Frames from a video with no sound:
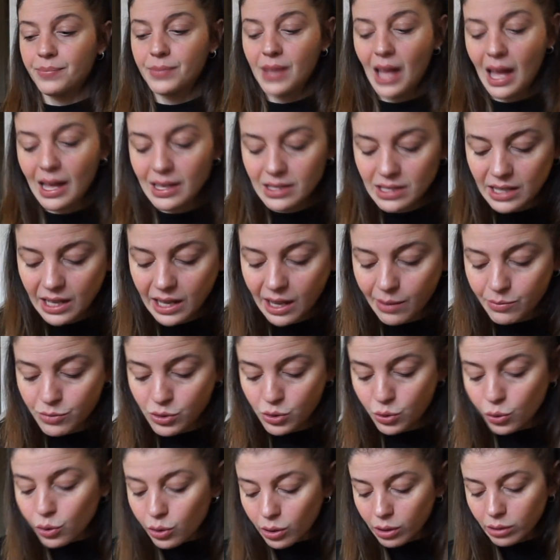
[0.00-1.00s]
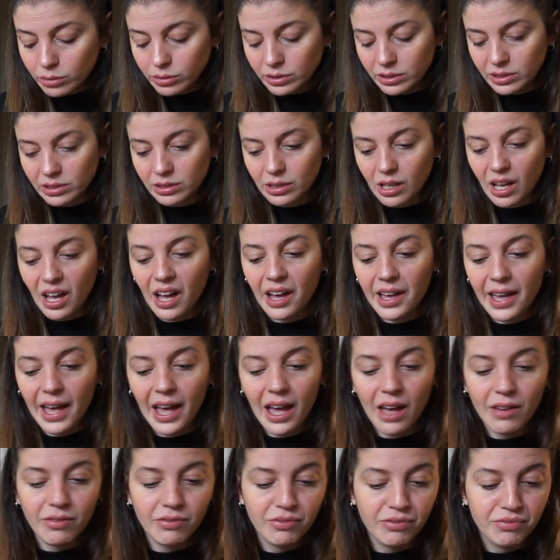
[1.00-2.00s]
As it comes to clothes, I
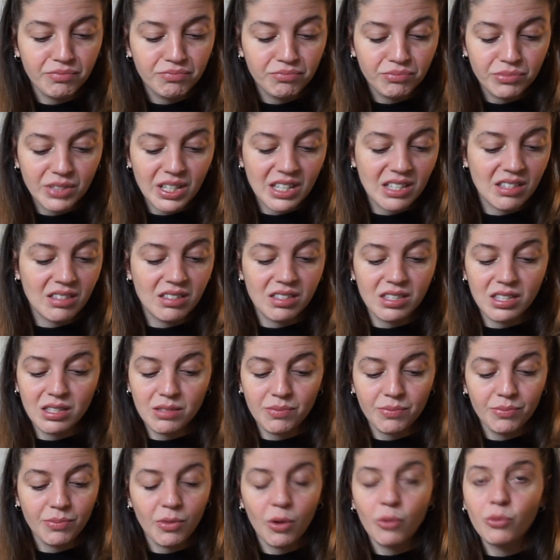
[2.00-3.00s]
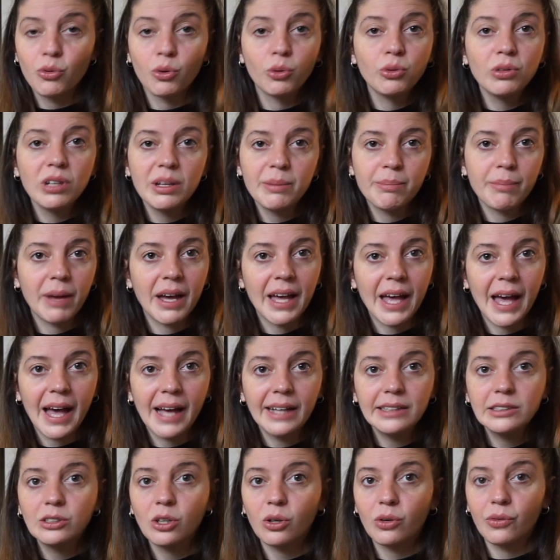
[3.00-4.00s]
have this rule in my
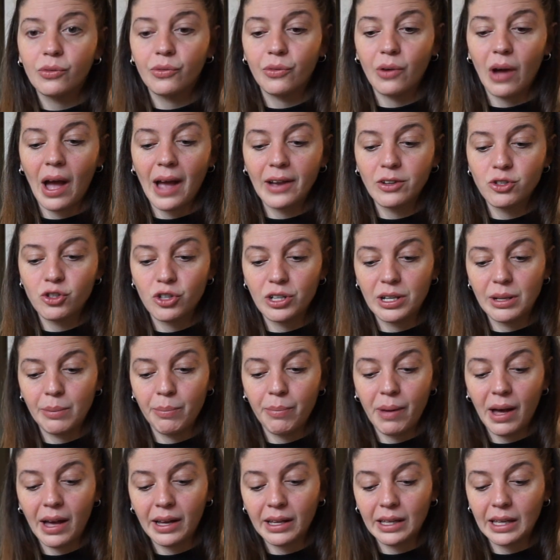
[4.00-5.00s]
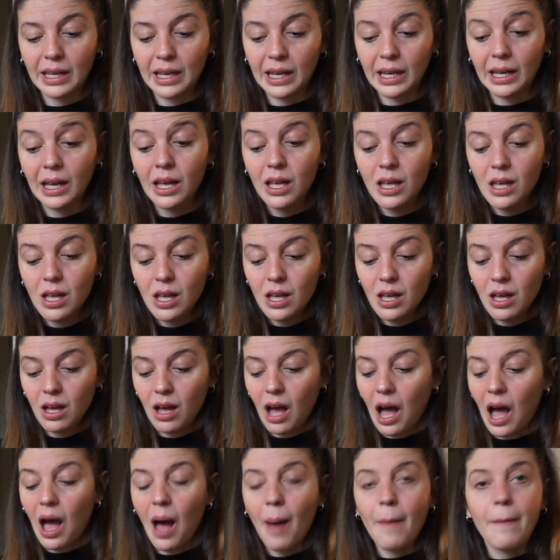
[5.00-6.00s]
head of actually packing
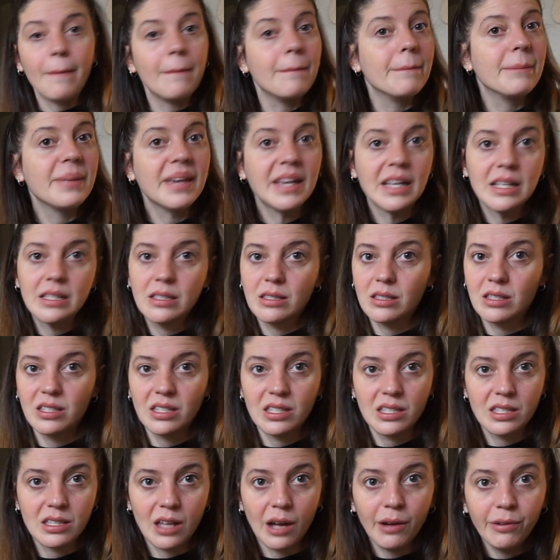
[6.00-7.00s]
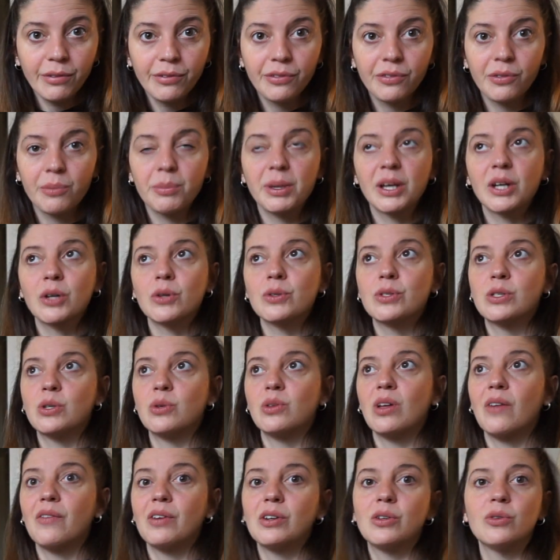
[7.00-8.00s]
mixed stuff, because you
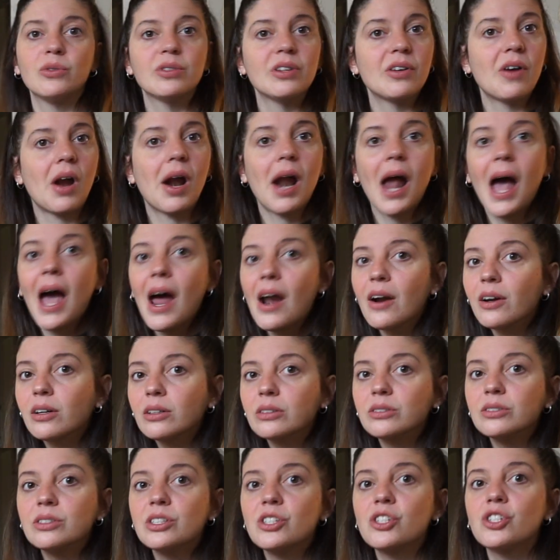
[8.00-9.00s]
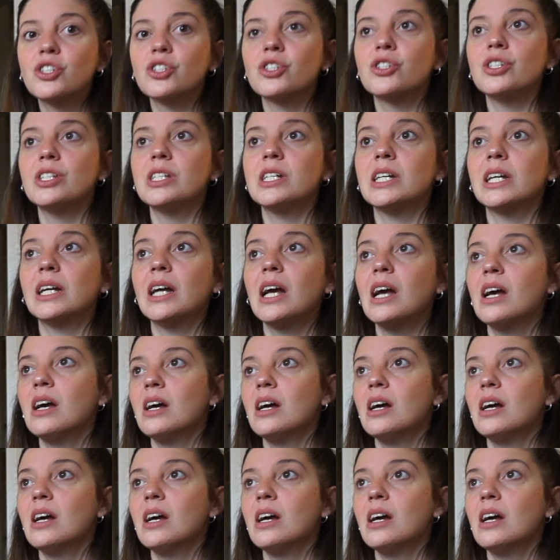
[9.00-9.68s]
never know, there are air conditioning,